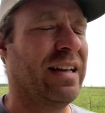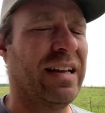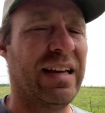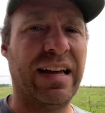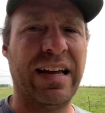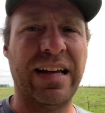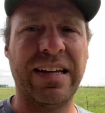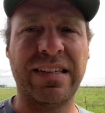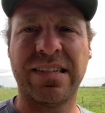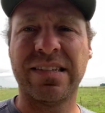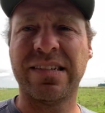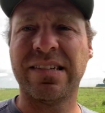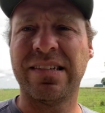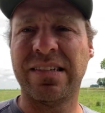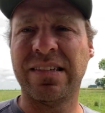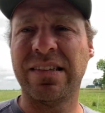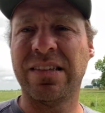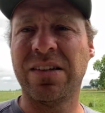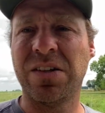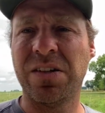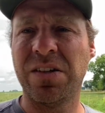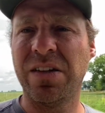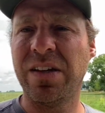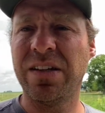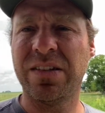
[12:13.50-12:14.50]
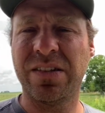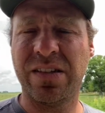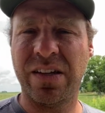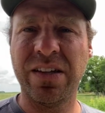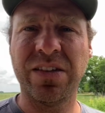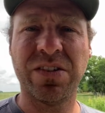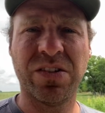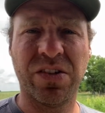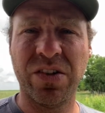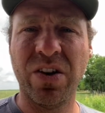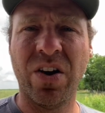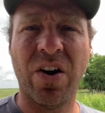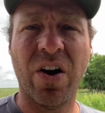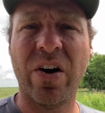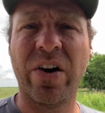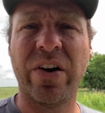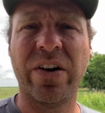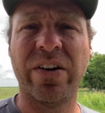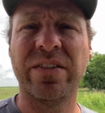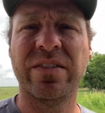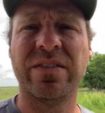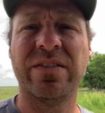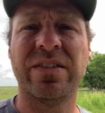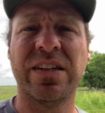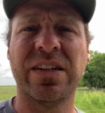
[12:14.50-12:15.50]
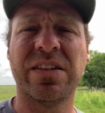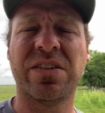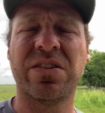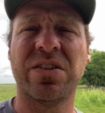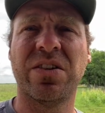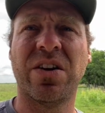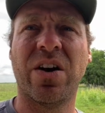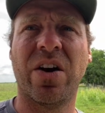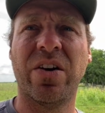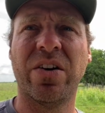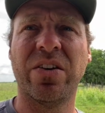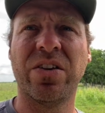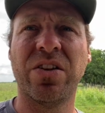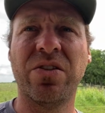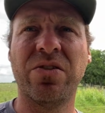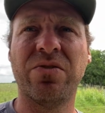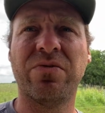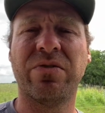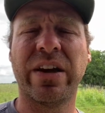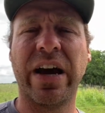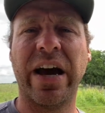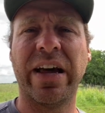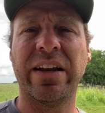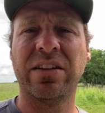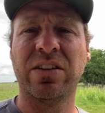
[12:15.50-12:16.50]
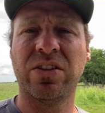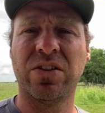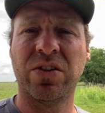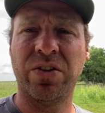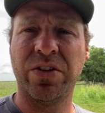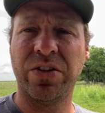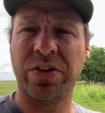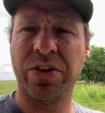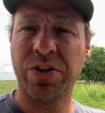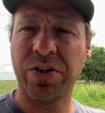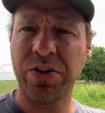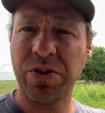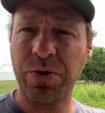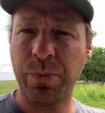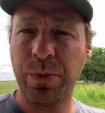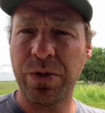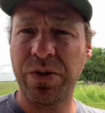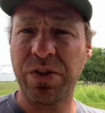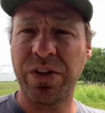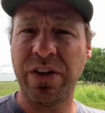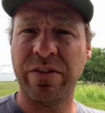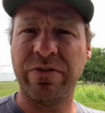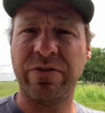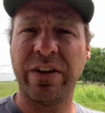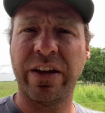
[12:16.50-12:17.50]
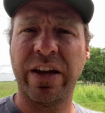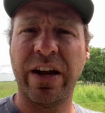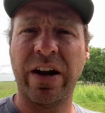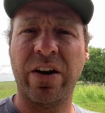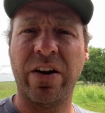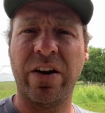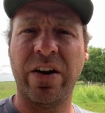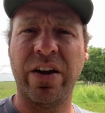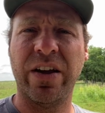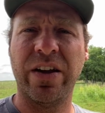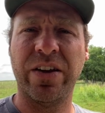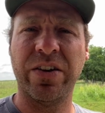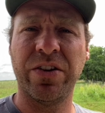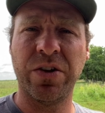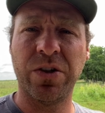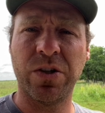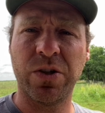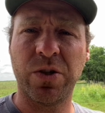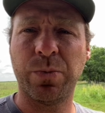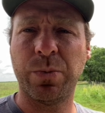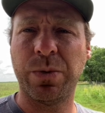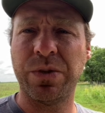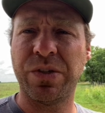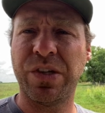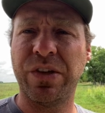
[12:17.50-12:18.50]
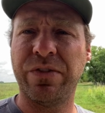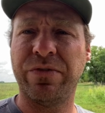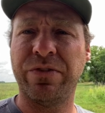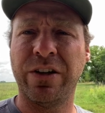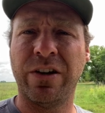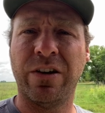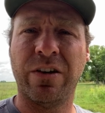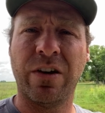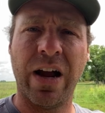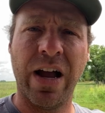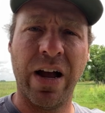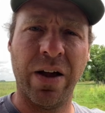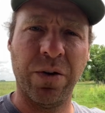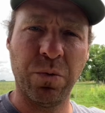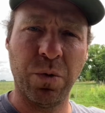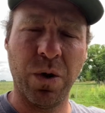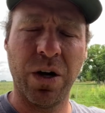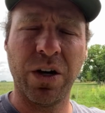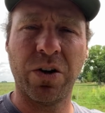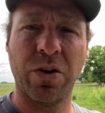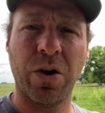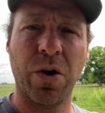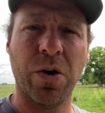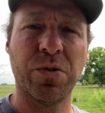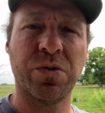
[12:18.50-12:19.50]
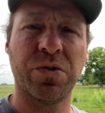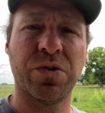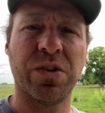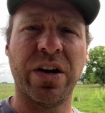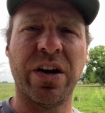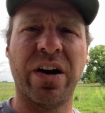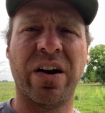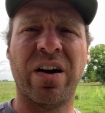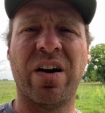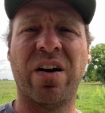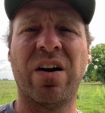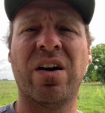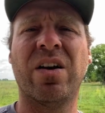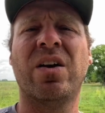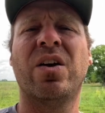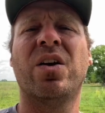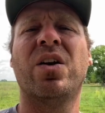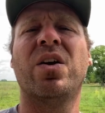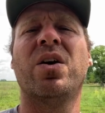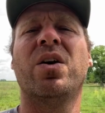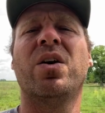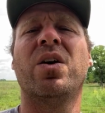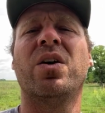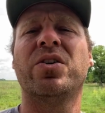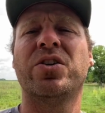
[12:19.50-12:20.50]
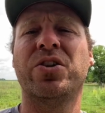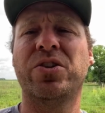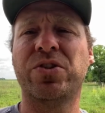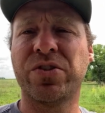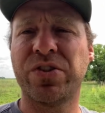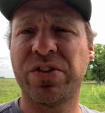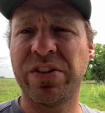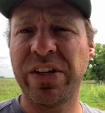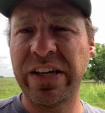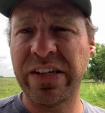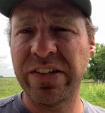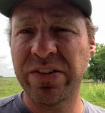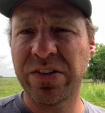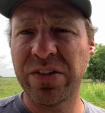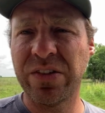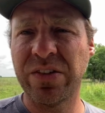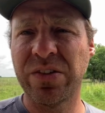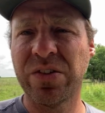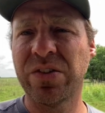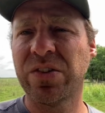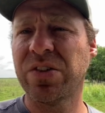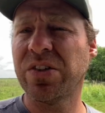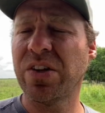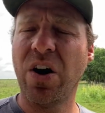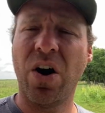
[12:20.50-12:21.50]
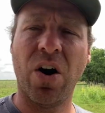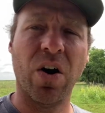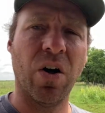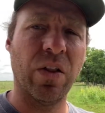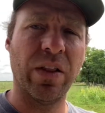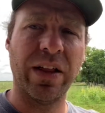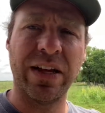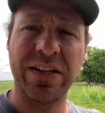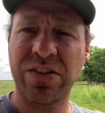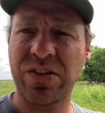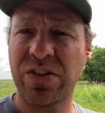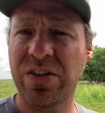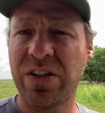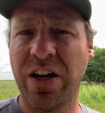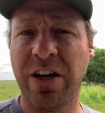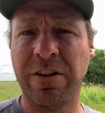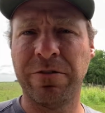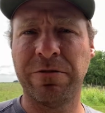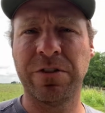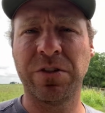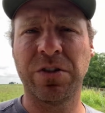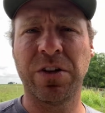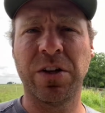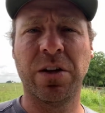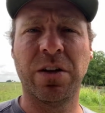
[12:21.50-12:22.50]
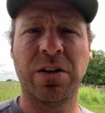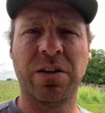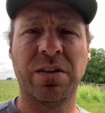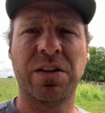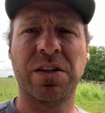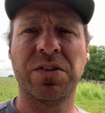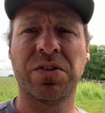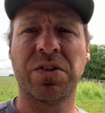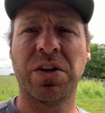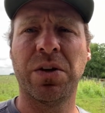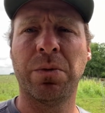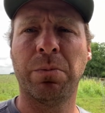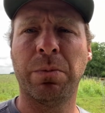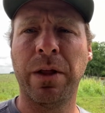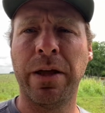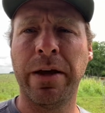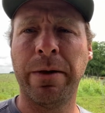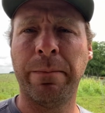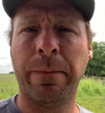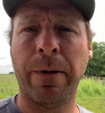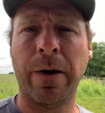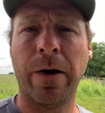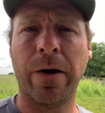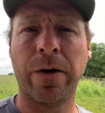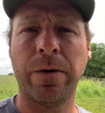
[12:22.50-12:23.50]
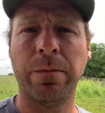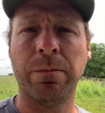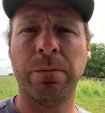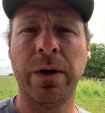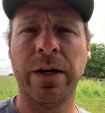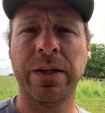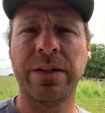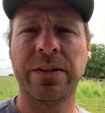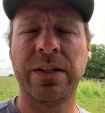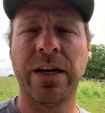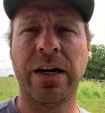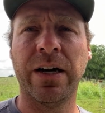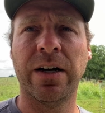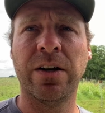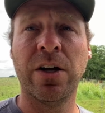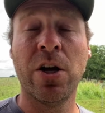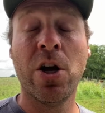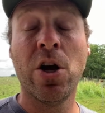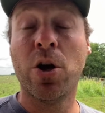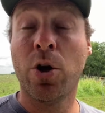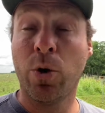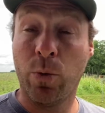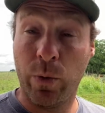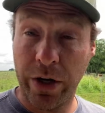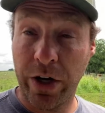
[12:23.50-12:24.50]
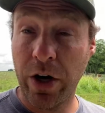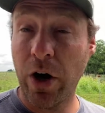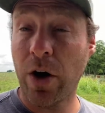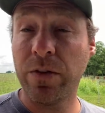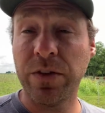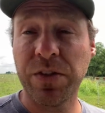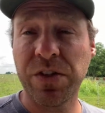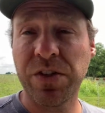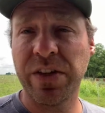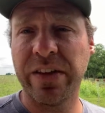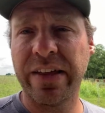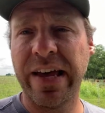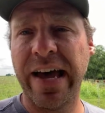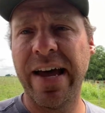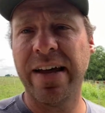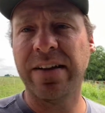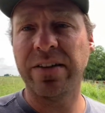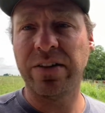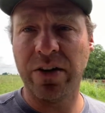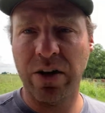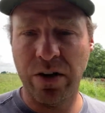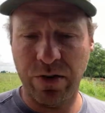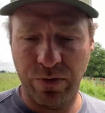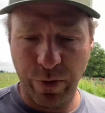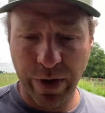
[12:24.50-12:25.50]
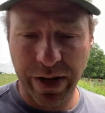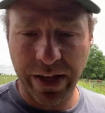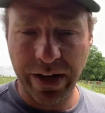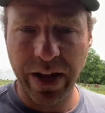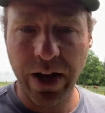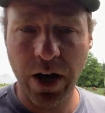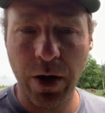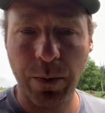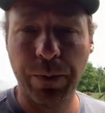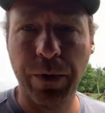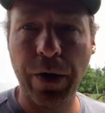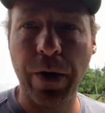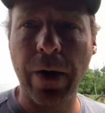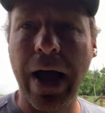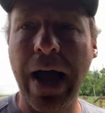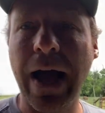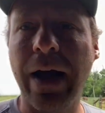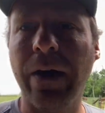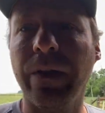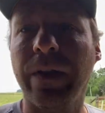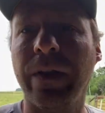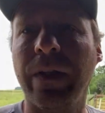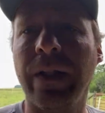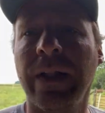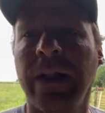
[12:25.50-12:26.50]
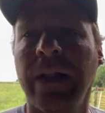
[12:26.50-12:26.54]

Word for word: it's there. It's it's an art. It's an art, and you've got to learn your specific area, your specific ground, what grows there, your seasons, all that stuff is gonna is gonna play a part. But uh, regardless of that, you know, if we can help you out,